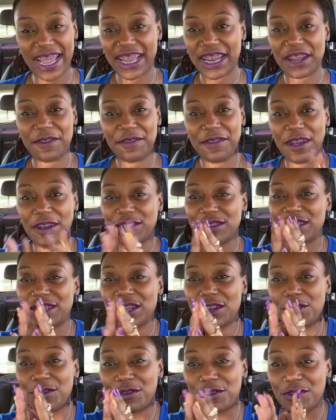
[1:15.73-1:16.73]
And it felt
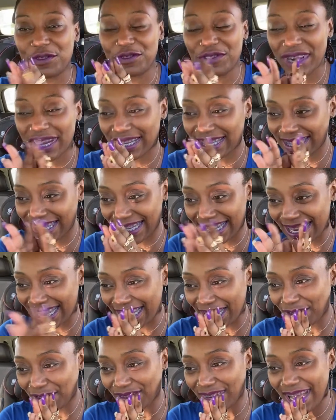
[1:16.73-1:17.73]
so great to get
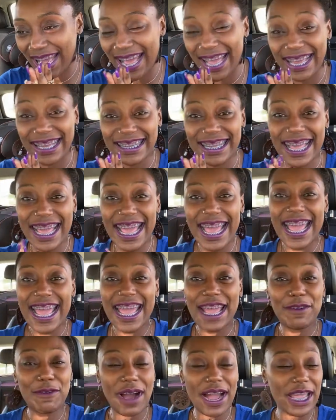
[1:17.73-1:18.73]
him, guys.
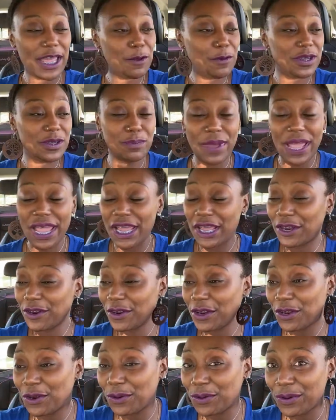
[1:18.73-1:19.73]
While he was banging on
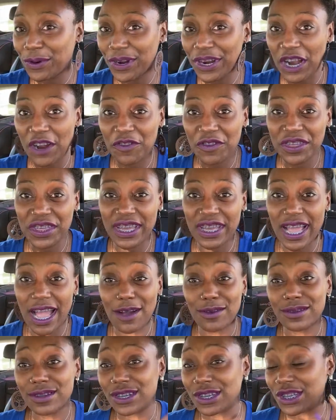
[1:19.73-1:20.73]
the door and everything, I
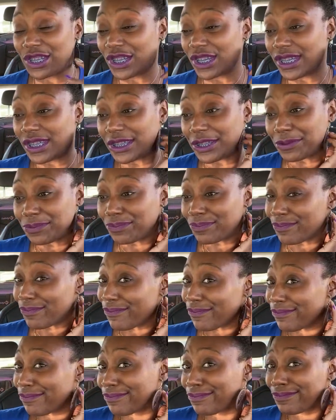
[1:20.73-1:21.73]
was just chilling.
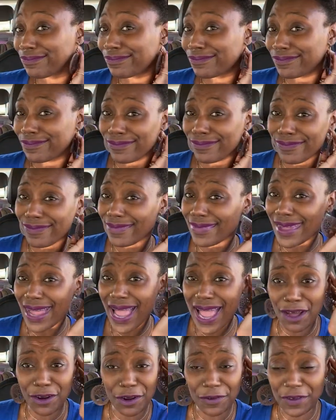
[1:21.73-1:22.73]

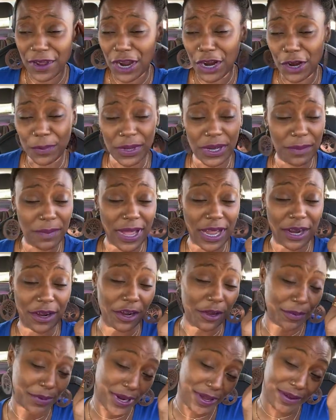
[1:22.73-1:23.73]
I don't know if y'all heard me in the
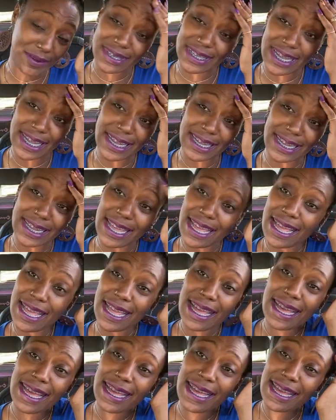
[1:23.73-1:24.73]
background, but I was like,
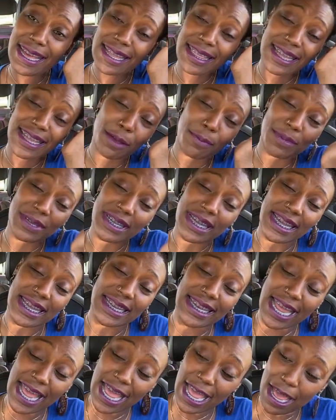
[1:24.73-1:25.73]
I think I'm going to take a
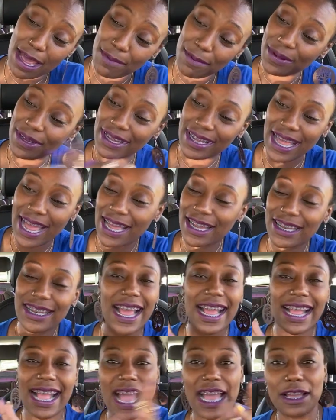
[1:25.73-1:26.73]
nap.
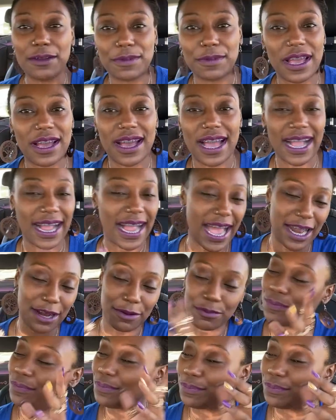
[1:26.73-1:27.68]
I got him, y'all. I got him.